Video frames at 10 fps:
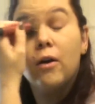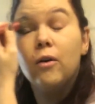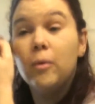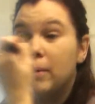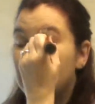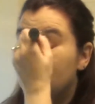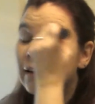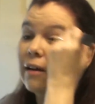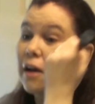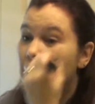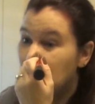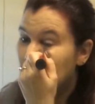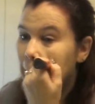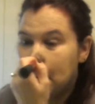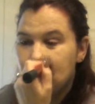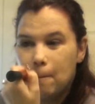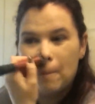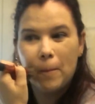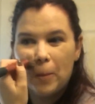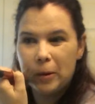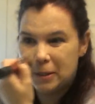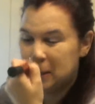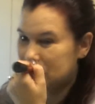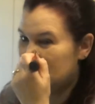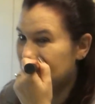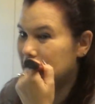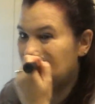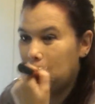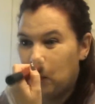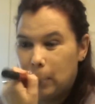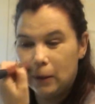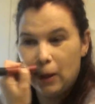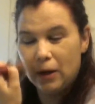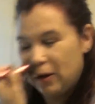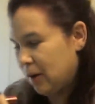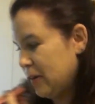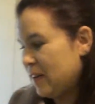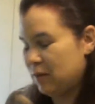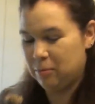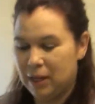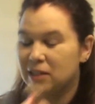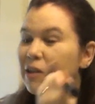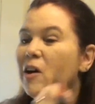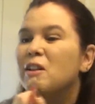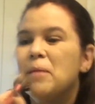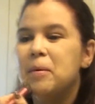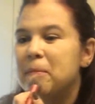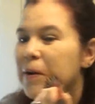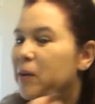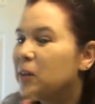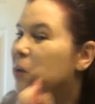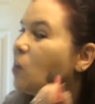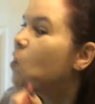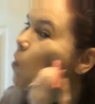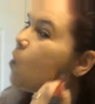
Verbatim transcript: Oh my. And I was excited and poured a lot on and picked it all up apparently.